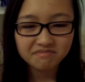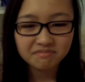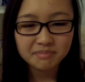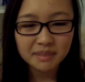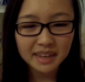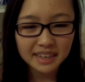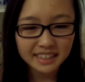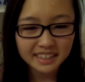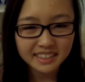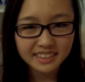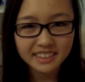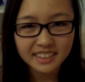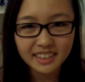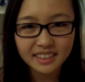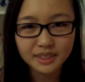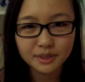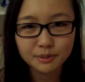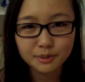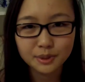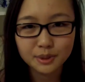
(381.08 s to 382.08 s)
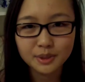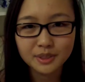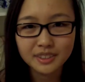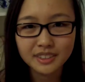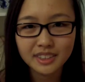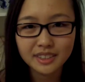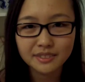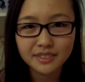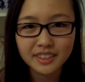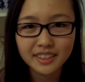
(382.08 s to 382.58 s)
packet kind of
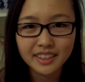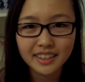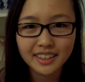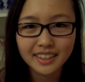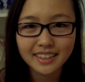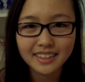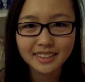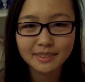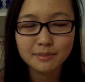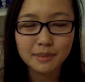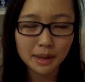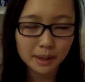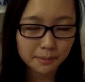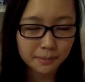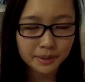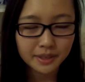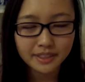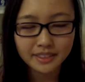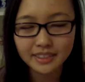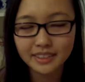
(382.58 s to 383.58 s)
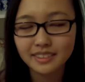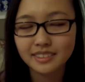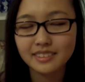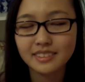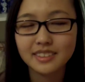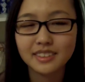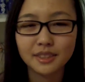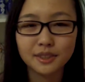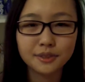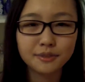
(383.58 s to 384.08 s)
ruined everything, in my opinion,
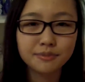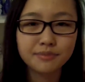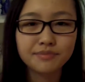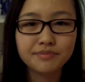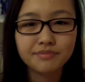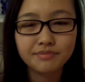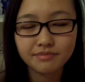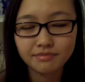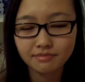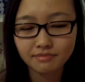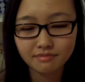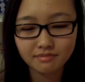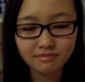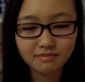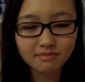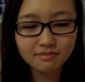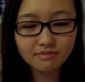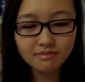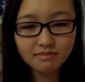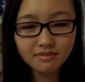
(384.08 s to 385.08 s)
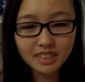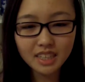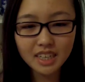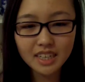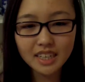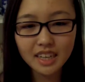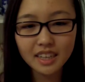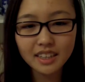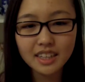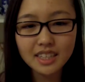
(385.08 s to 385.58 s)
so.
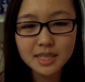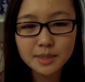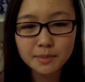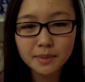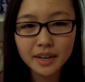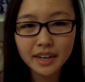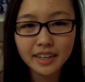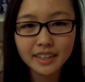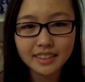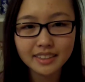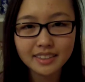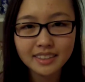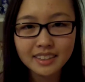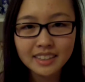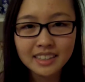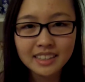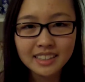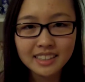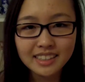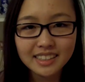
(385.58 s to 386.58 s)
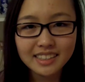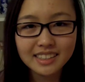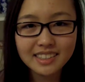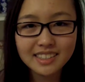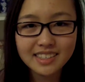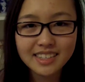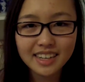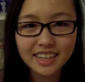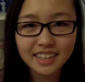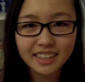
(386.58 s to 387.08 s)
Yeah, that's my
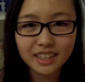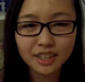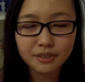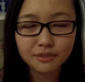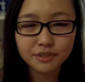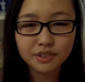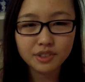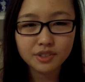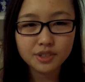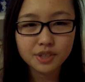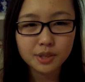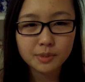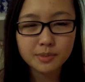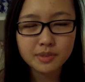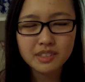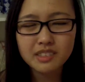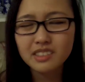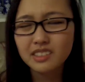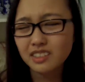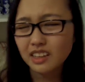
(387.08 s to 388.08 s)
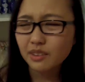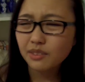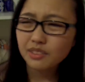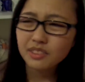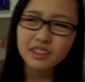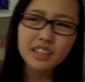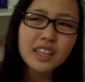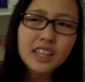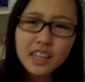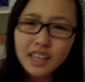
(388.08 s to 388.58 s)
intake on field trips, and I'm
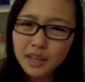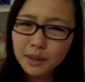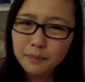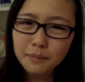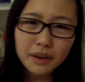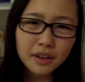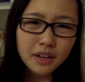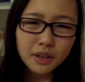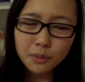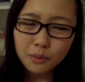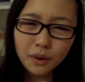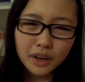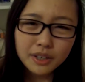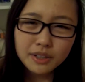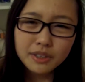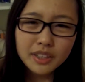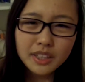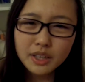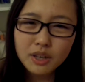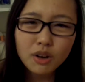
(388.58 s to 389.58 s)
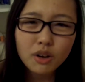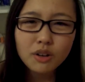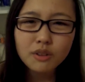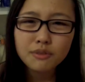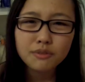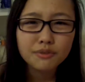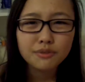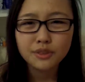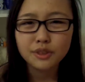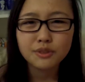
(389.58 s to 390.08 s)
thinking about it, why do they call
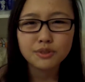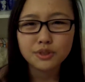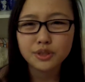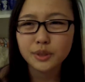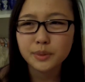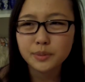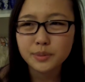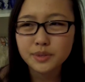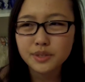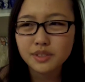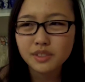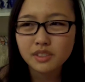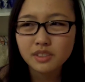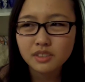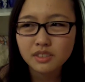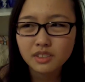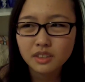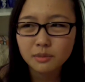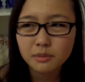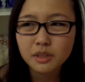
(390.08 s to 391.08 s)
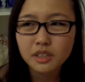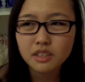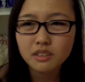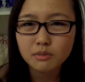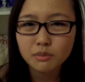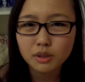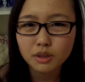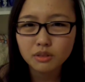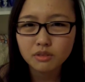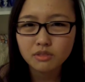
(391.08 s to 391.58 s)
it field trips? I
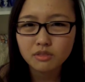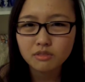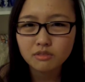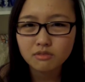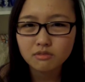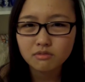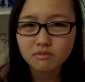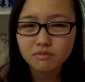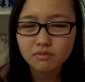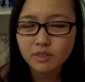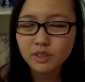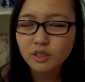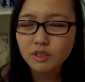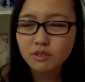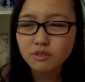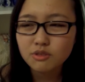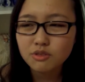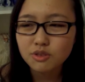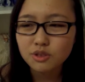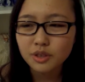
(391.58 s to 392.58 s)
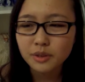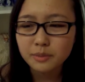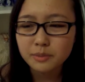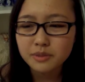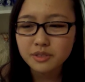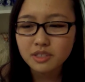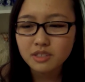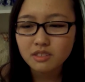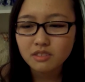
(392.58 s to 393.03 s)
mean, field trips.